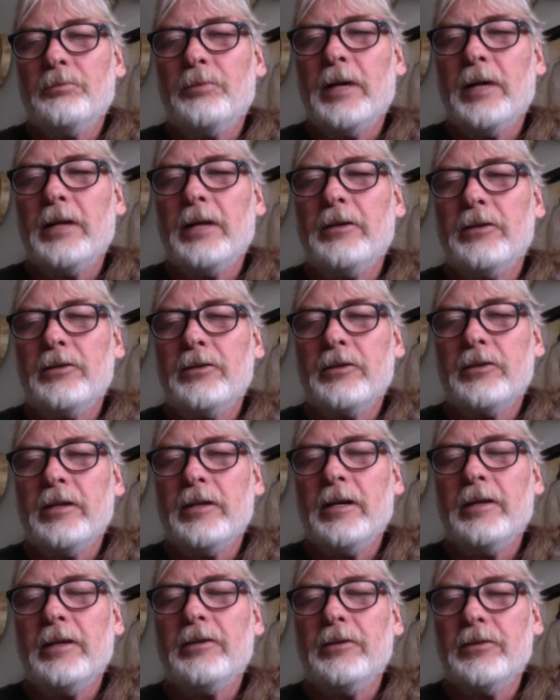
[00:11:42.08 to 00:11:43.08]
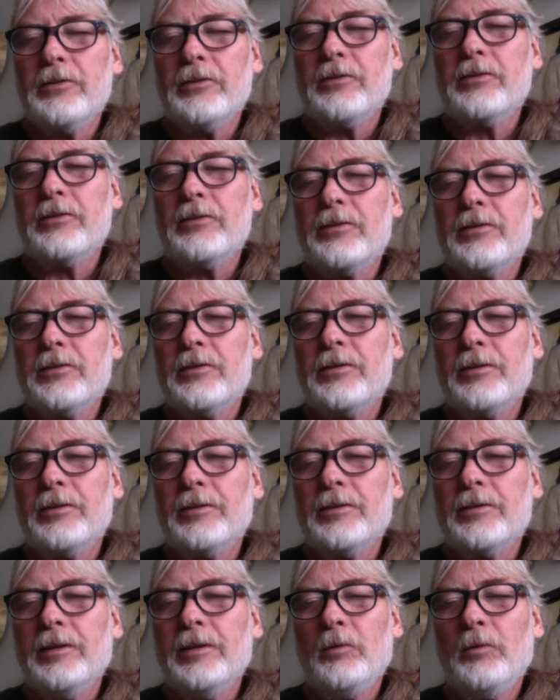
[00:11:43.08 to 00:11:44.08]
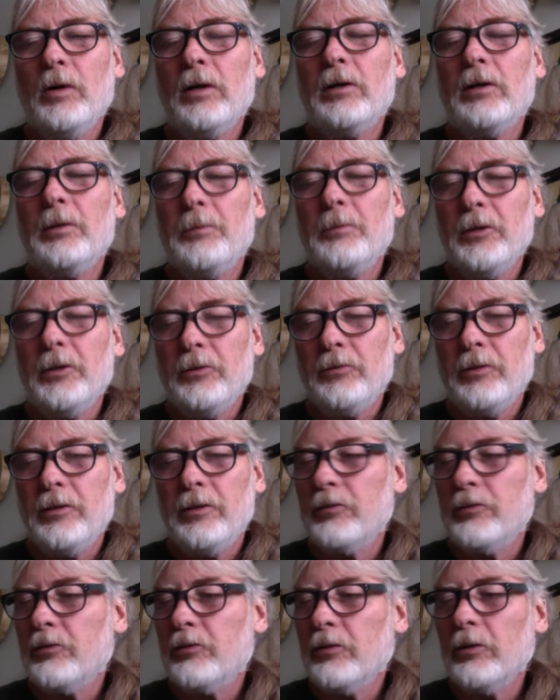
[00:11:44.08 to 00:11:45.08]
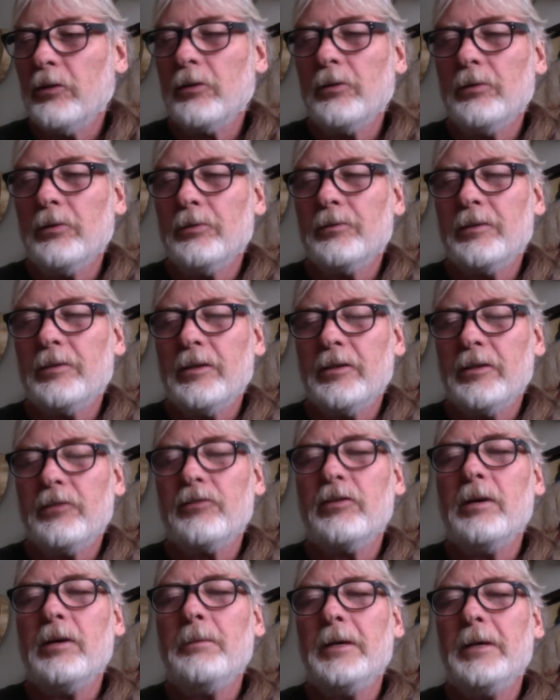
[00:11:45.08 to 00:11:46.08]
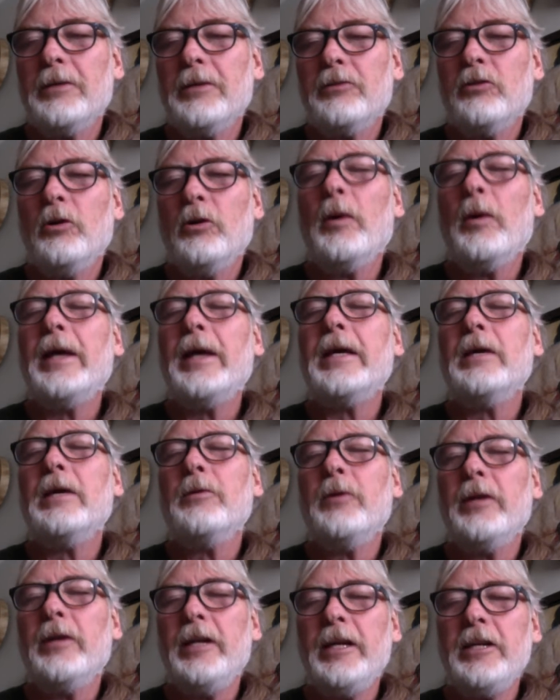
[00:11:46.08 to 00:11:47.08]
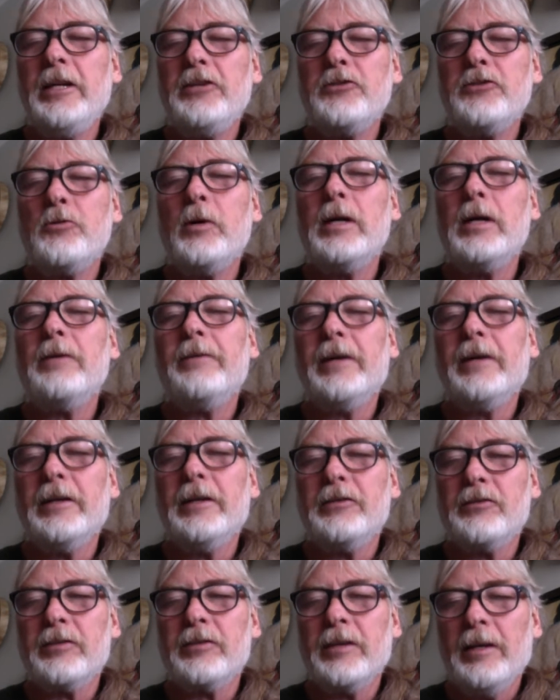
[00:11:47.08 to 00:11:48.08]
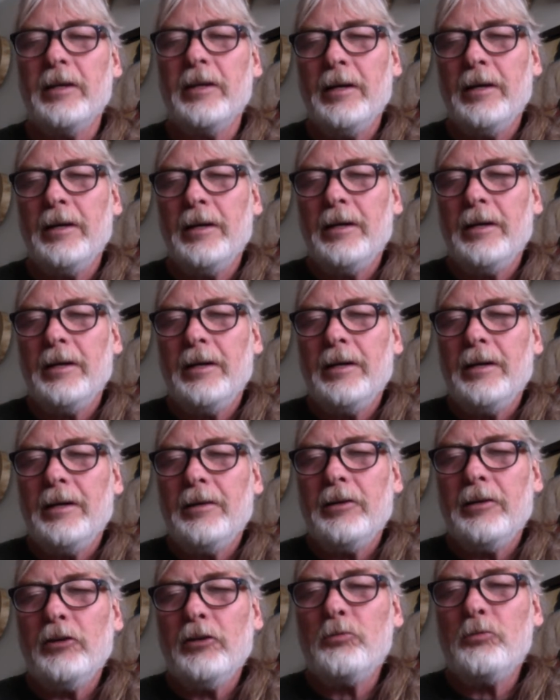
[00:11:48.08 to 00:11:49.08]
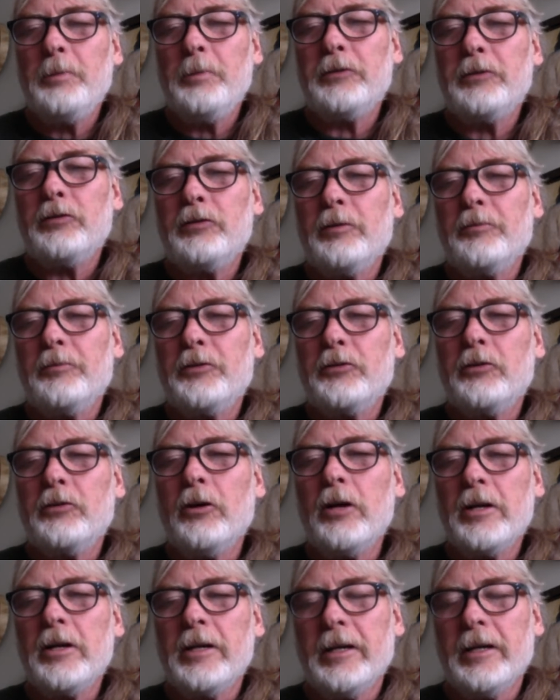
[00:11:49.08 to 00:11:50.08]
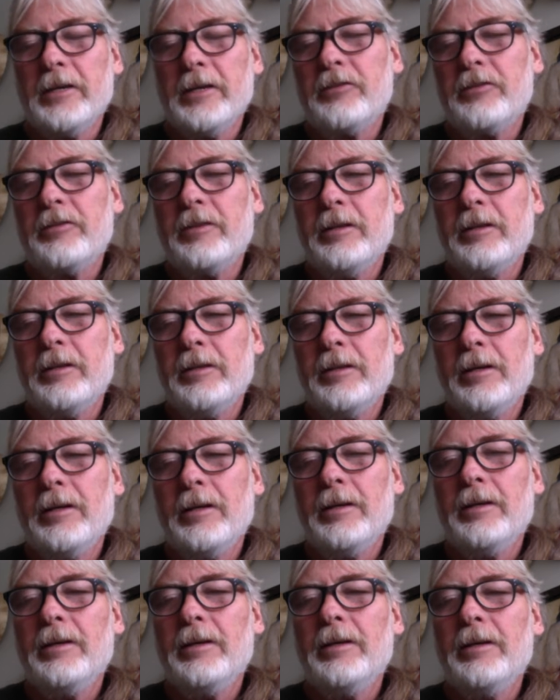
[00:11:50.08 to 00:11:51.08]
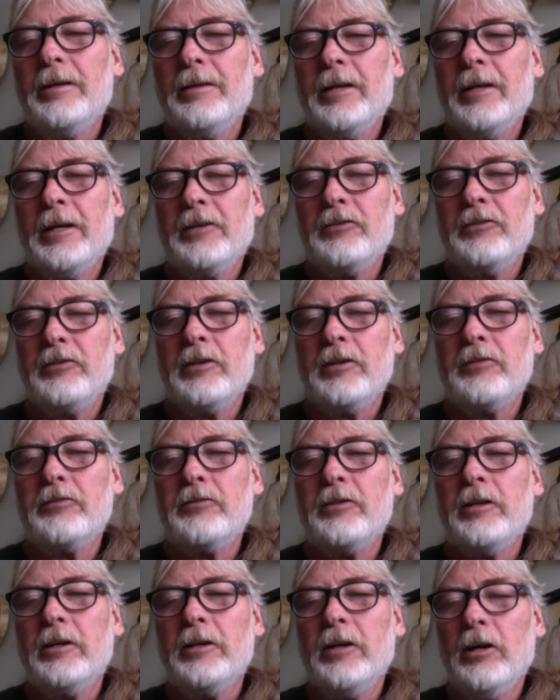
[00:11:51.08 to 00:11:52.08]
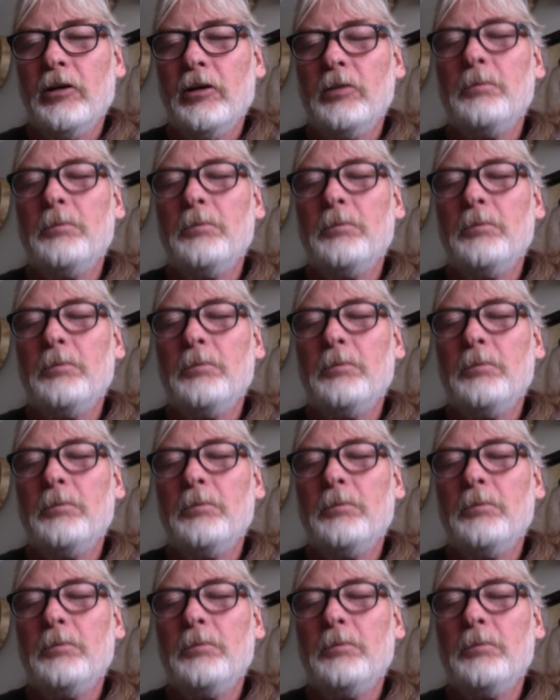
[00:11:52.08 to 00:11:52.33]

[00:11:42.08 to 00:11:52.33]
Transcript: brothers and others and welcome you to the circle, to the summit, to awaken within each one of us those bits of stardust that exist in our own